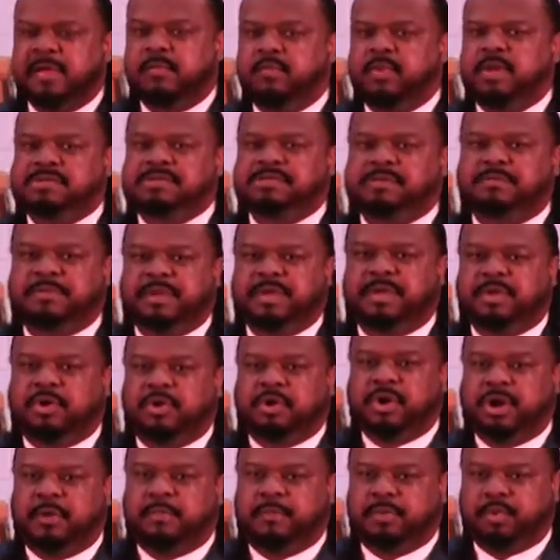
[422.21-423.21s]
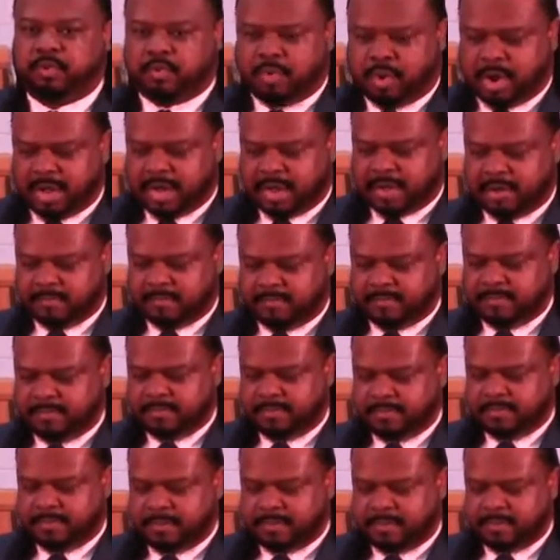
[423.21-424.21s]
He wants to be your number one.
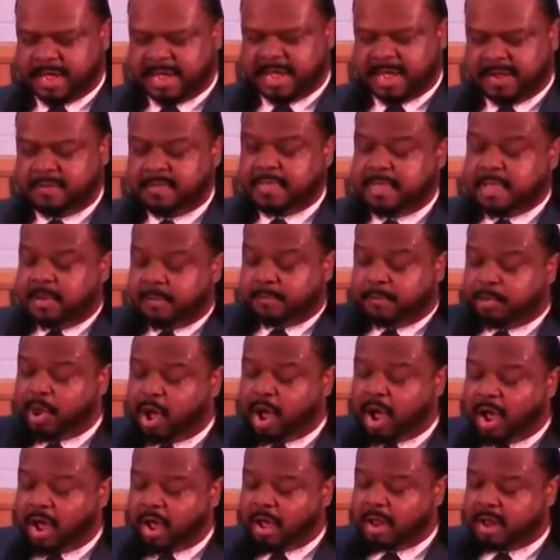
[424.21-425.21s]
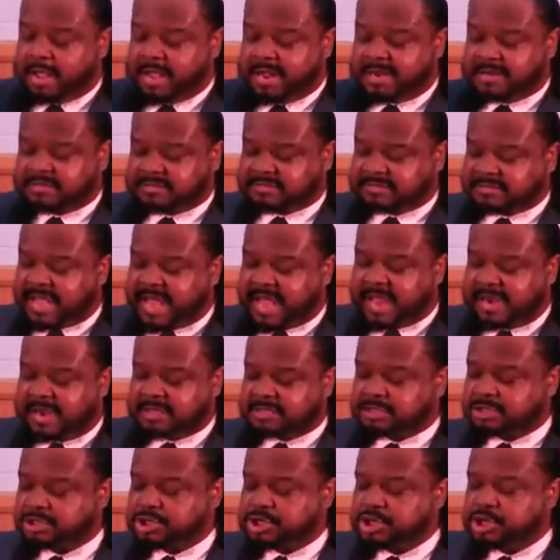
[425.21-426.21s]
Right? Amen. Paul and
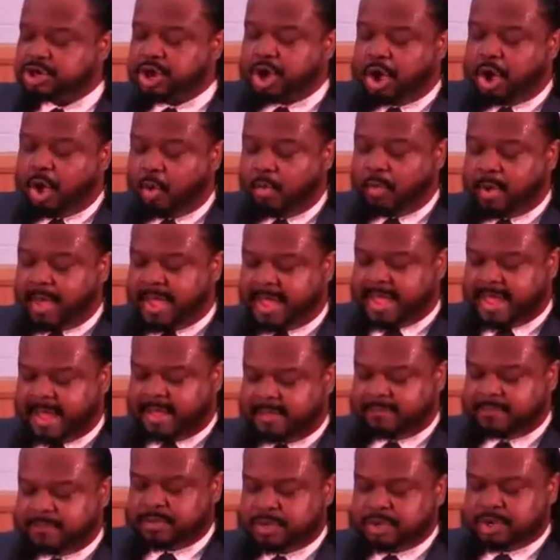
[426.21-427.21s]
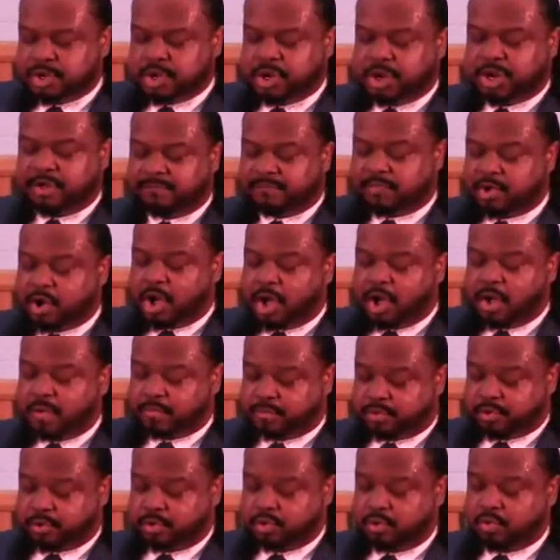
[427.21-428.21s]
Silas no way could have
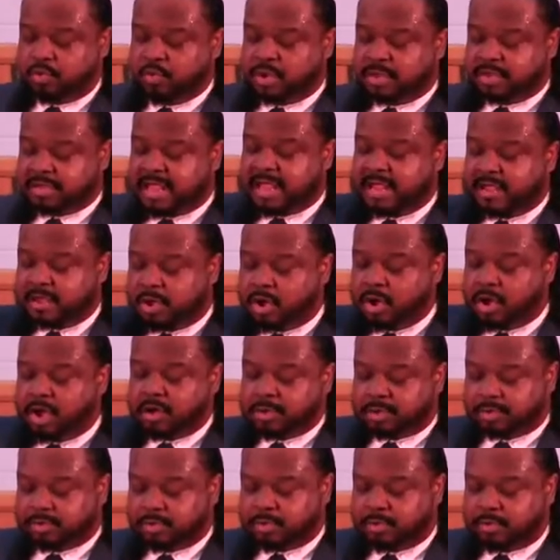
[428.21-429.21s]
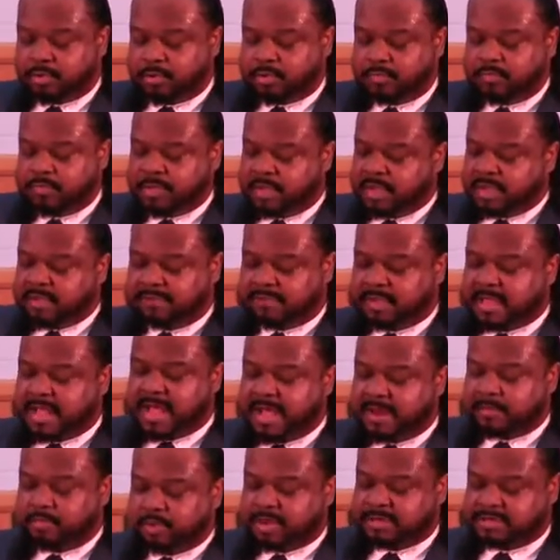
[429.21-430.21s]
gone through what they've gone through if
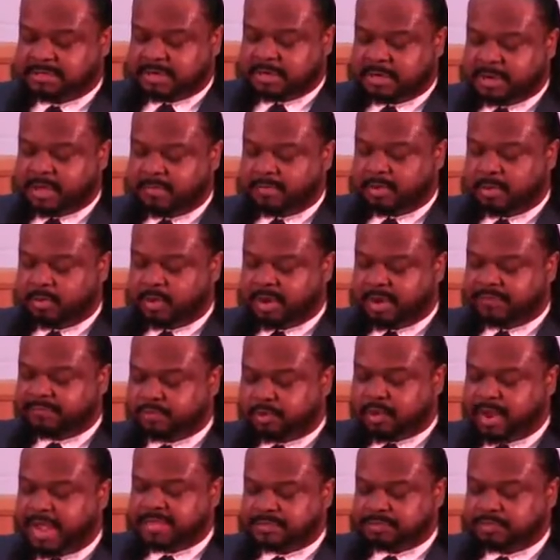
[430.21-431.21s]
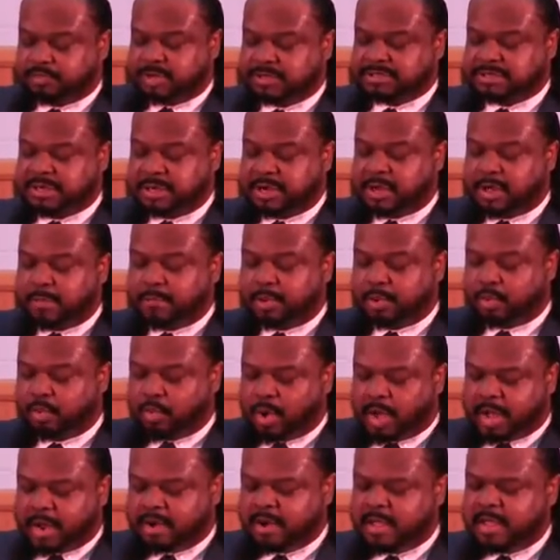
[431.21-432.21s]
God wasn't number one, if Christ wasn't number
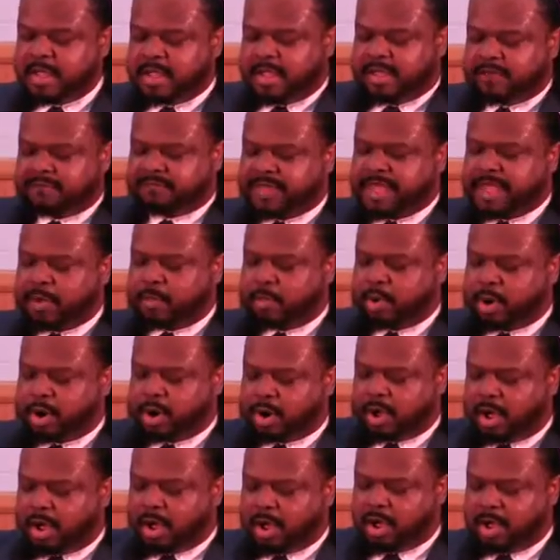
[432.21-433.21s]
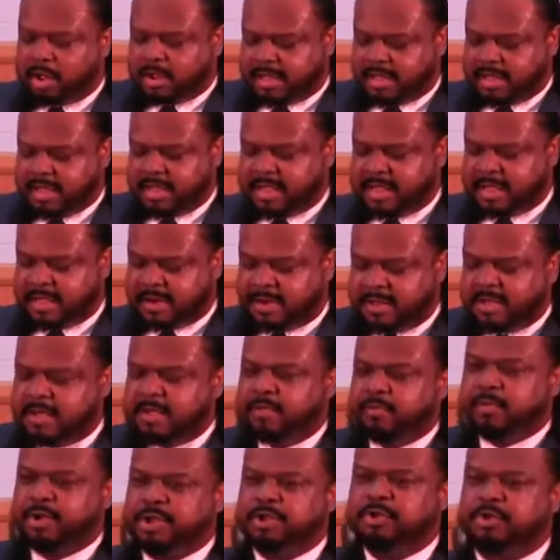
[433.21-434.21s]
one, if they weren't all
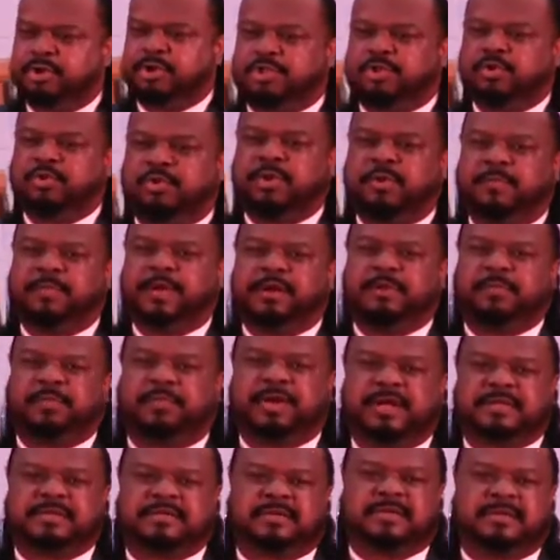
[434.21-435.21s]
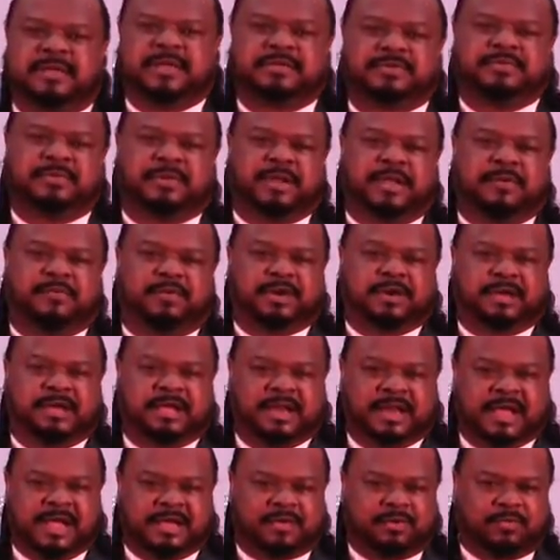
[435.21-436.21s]
in, when you threw them into prison, guess what they would
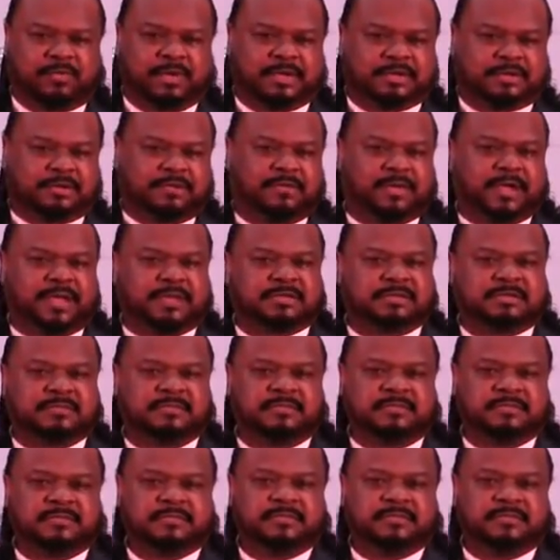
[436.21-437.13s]
be like the rest of us?